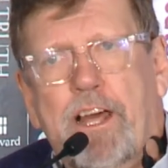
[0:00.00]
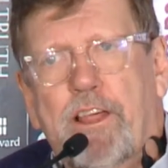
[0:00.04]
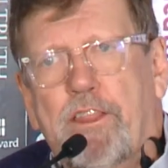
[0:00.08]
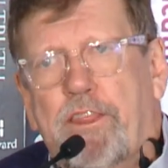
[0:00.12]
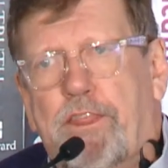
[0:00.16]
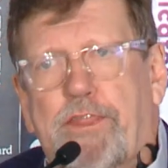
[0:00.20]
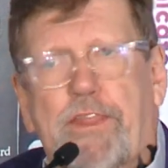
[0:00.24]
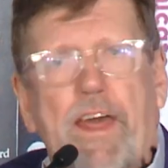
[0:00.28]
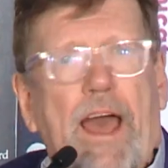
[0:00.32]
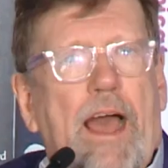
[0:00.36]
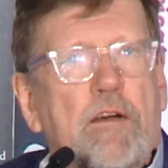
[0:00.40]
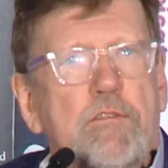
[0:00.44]

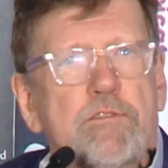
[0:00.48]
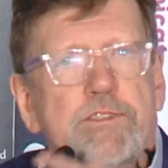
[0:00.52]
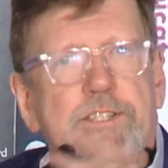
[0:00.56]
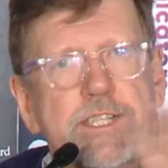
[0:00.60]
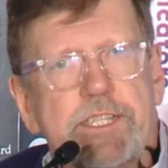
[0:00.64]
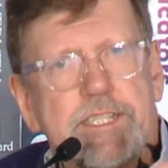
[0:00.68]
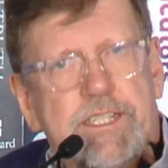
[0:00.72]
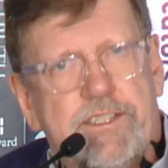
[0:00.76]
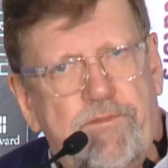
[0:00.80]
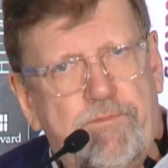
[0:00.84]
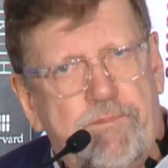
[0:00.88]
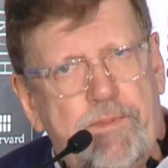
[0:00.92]

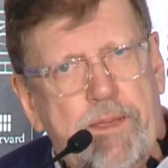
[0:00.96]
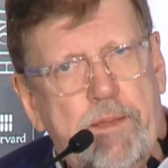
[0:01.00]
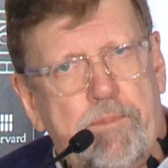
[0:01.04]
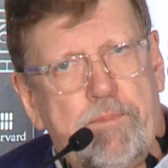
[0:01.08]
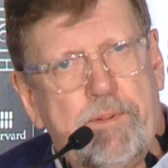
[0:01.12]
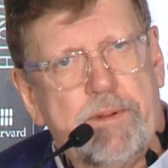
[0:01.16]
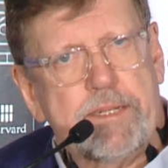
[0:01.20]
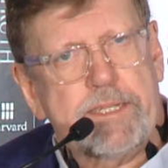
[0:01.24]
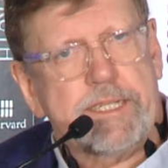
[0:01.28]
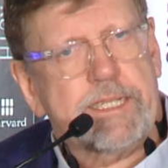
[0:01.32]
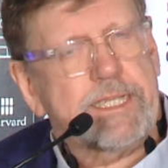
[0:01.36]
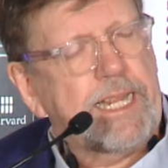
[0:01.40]
Thousands of
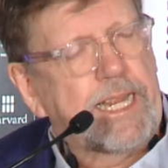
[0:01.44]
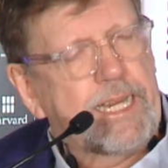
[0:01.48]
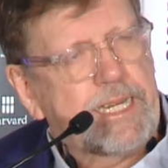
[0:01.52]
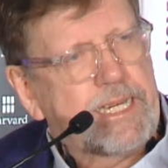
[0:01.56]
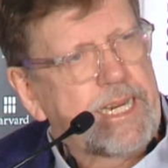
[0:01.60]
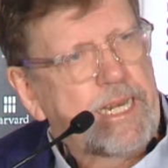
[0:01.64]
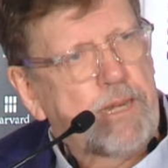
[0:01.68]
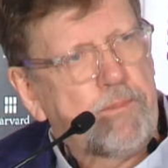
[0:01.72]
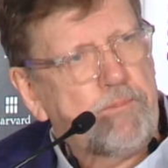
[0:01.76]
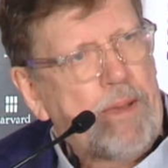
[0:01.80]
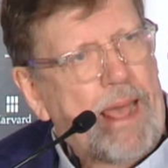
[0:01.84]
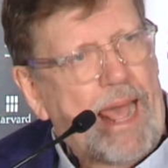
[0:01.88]
people sent
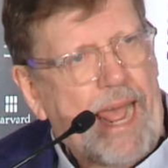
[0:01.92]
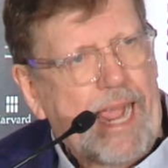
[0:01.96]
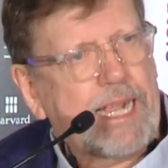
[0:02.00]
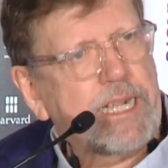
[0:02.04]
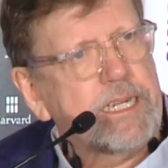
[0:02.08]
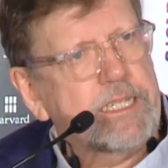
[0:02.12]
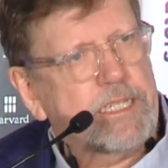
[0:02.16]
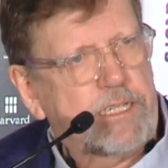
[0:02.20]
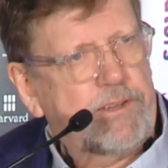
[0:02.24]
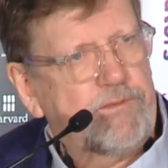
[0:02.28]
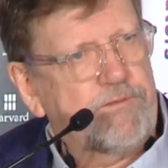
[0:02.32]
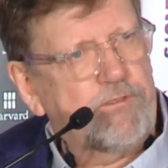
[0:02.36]
in
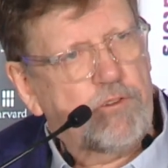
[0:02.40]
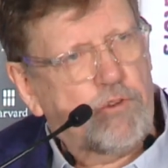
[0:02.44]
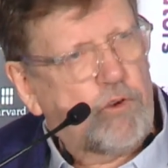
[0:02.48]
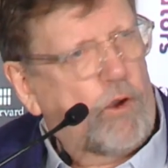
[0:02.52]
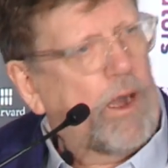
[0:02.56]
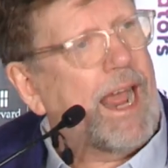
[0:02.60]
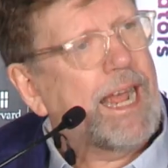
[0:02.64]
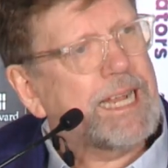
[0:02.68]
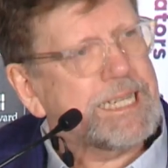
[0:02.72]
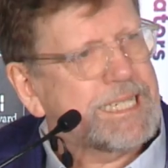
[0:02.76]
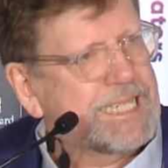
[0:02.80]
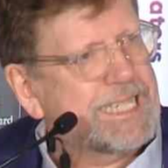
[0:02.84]
packets of
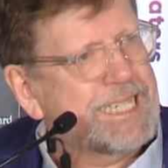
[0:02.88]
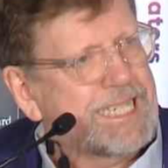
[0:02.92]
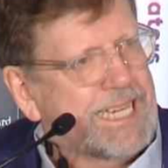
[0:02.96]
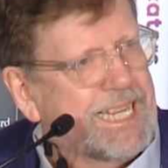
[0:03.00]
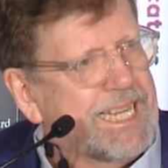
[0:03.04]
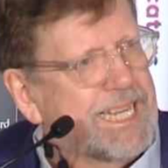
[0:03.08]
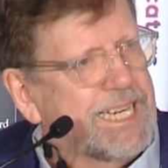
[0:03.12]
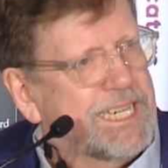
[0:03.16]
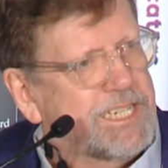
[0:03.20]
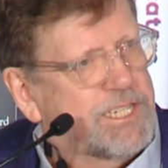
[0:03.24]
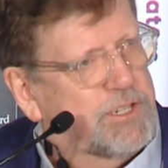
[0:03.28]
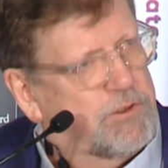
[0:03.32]
grass
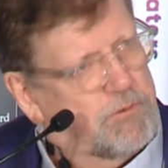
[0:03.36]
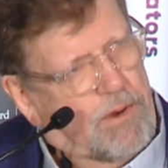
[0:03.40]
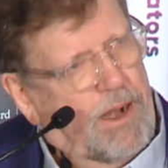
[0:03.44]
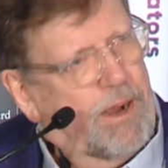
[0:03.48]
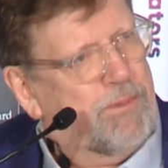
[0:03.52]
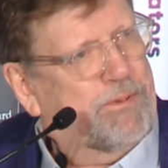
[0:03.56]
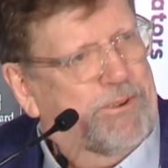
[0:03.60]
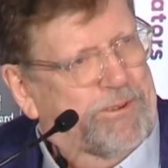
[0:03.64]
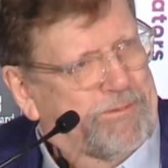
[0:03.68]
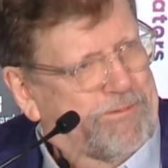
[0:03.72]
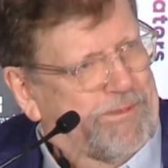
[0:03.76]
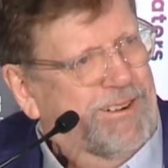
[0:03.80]
seed to
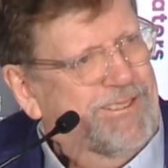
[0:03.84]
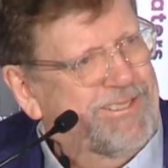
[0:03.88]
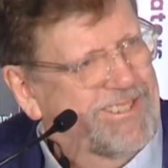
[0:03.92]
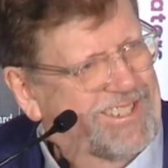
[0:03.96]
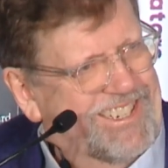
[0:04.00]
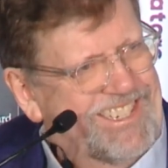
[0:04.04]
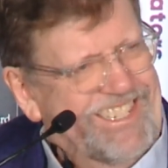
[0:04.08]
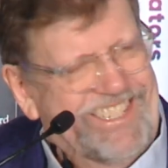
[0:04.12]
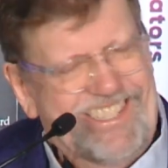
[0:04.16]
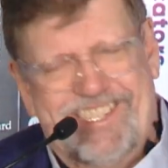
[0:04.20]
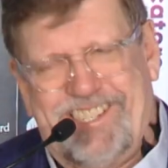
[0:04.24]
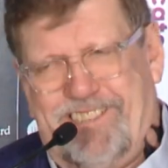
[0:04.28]
Robert
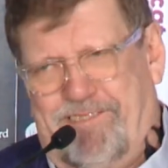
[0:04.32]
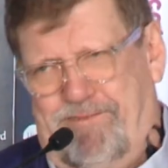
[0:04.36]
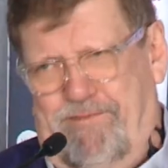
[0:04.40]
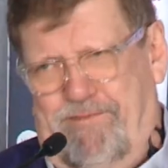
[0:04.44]
Moses.